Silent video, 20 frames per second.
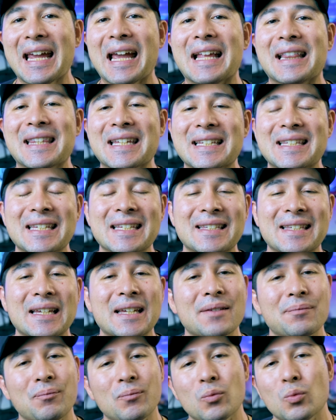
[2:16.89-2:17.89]
and this
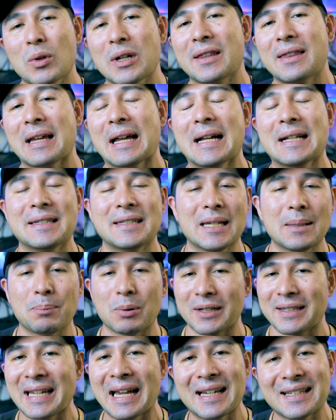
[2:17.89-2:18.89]
isn't with
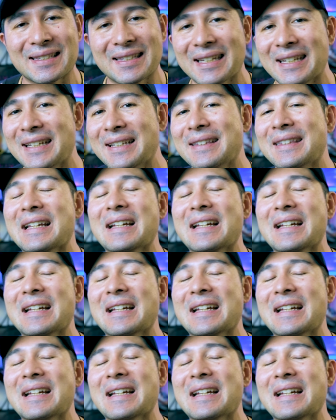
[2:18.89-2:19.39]
deeper testing,